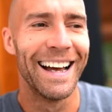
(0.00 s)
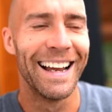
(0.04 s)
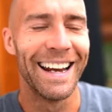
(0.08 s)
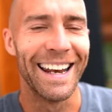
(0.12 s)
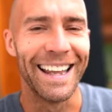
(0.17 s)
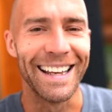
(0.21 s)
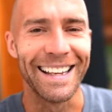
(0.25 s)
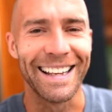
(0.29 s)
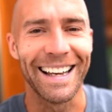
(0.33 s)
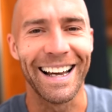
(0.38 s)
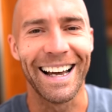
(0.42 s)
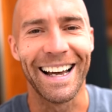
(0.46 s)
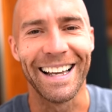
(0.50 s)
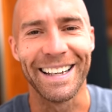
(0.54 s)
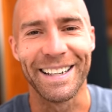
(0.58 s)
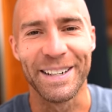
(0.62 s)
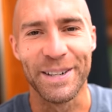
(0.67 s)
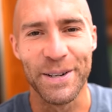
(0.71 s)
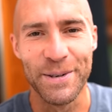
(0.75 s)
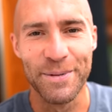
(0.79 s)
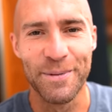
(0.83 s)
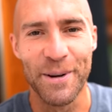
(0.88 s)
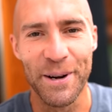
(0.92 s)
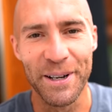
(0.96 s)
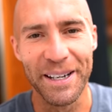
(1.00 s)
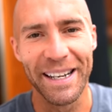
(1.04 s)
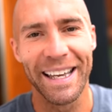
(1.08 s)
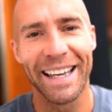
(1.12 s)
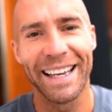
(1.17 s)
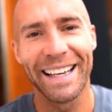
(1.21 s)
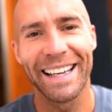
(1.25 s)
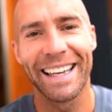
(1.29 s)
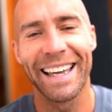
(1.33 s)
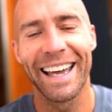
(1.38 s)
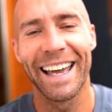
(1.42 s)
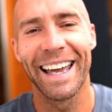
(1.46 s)
like at
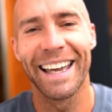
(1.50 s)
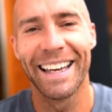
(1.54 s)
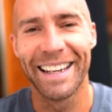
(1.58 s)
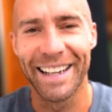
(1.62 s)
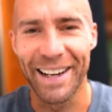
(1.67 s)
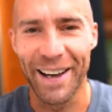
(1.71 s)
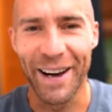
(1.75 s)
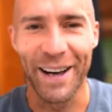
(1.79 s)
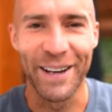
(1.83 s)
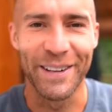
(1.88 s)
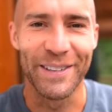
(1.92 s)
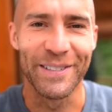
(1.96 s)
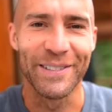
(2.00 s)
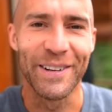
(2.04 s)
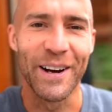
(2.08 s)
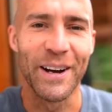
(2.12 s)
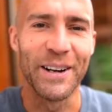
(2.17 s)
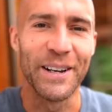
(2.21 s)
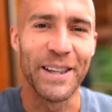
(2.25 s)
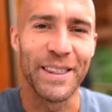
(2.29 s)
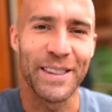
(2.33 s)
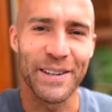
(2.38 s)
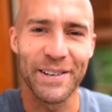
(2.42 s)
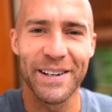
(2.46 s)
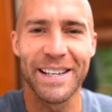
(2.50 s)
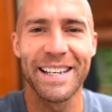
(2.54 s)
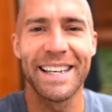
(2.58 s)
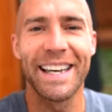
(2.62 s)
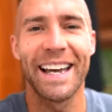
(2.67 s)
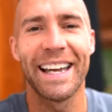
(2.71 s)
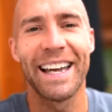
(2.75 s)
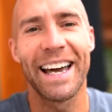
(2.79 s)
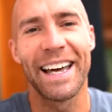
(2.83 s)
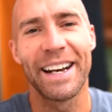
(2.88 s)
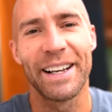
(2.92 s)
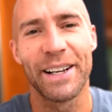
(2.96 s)
2.8K and not round at
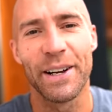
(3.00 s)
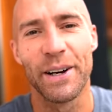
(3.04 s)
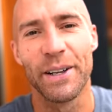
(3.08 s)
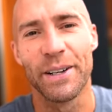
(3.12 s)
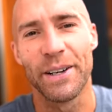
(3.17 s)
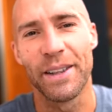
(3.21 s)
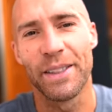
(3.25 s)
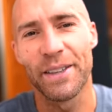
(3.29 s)
3K. Had I gone to